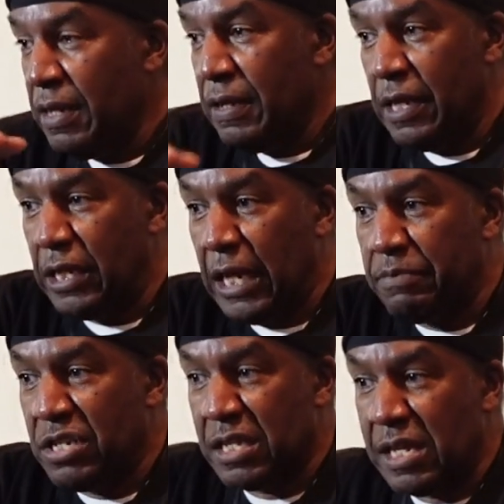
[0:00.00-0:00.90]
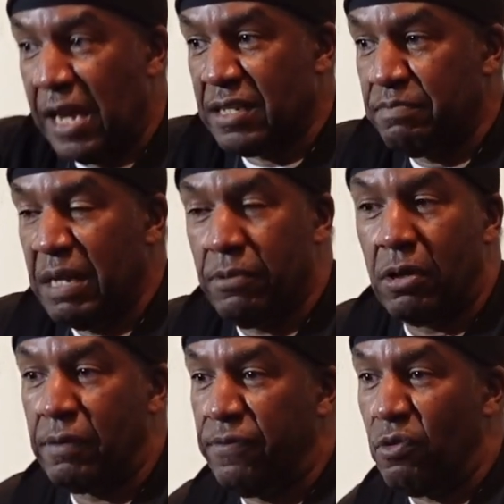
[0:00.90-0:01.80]
It kept 10,000 people on
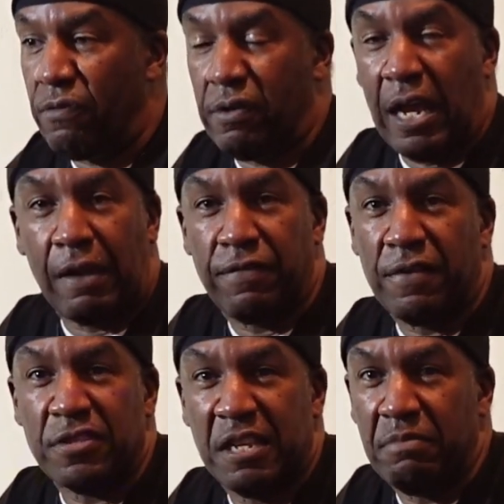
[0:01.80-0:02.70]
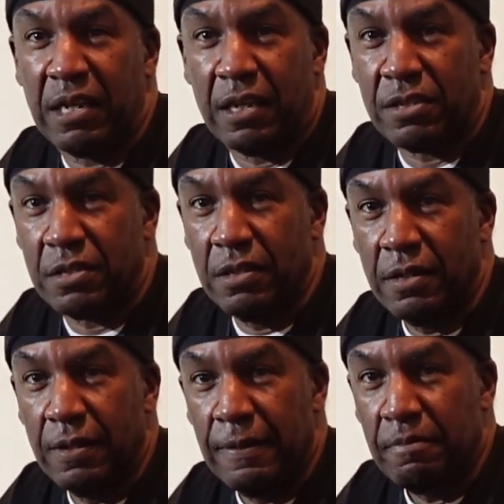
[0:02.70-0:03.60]
the floor for like 15 minutes.
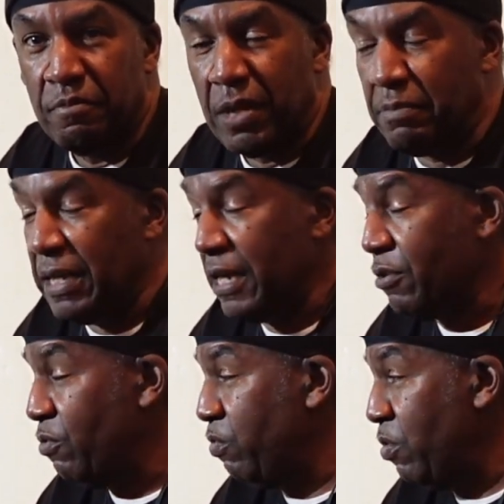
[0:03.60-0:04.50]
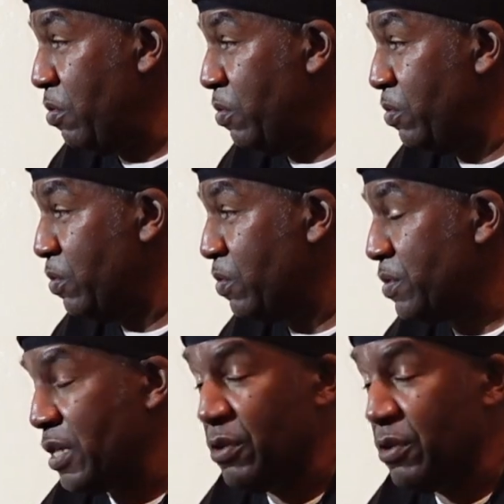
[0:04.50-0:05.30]
I'm like, woo. So